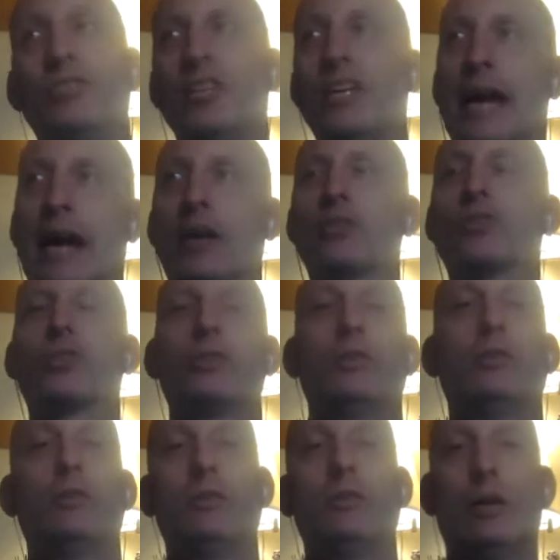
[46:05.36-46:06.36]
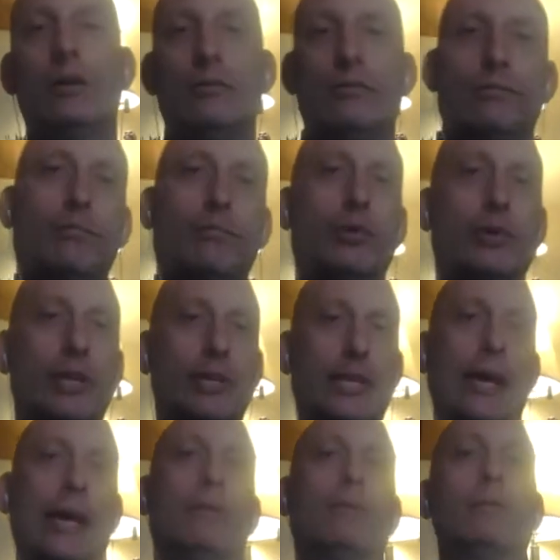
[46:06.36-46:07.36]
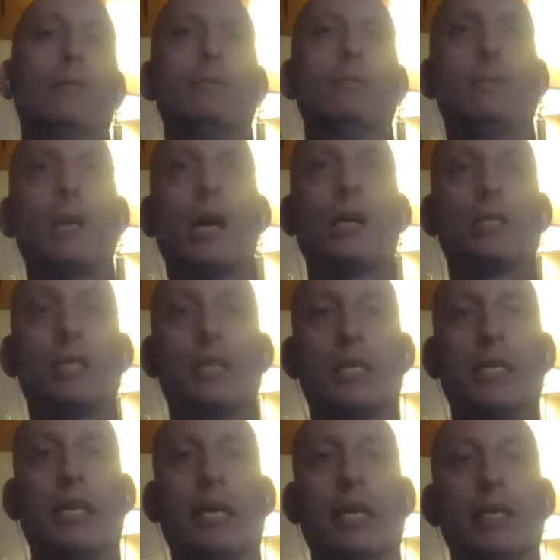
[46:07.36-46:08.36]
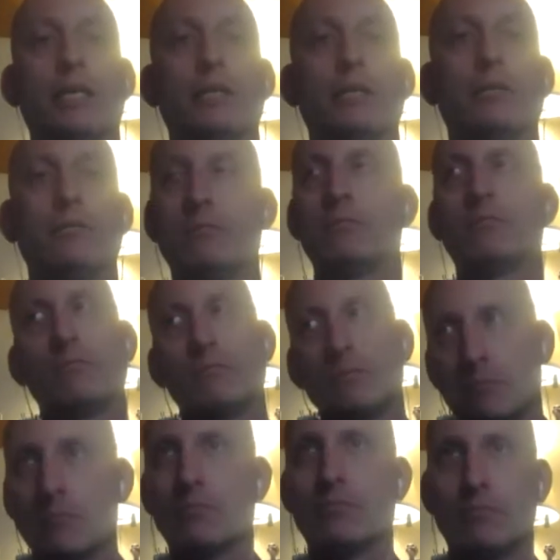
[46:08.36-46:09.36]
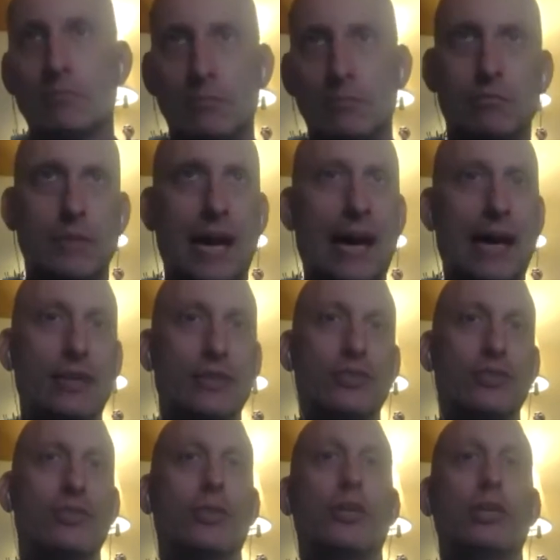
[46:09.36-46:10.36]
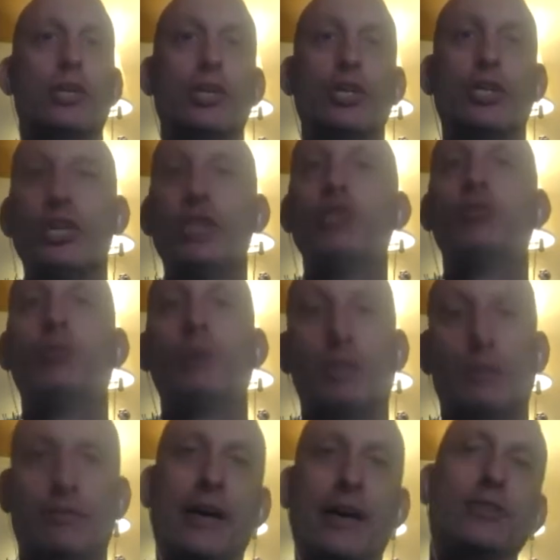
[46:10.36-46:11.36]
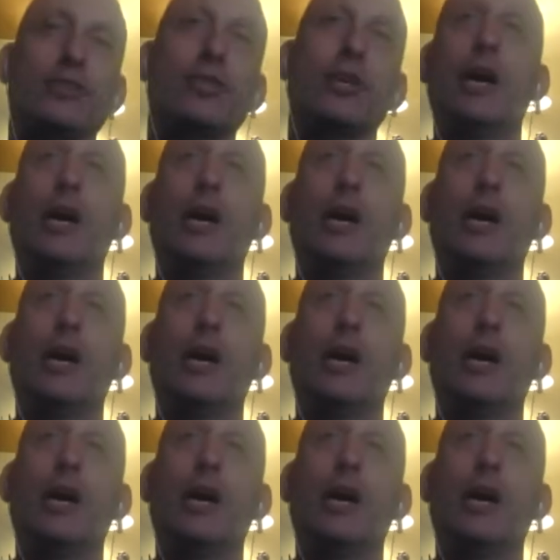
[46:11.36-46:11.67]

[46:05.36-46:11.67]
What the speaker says: the action of putting that toxic thing in has continual effects.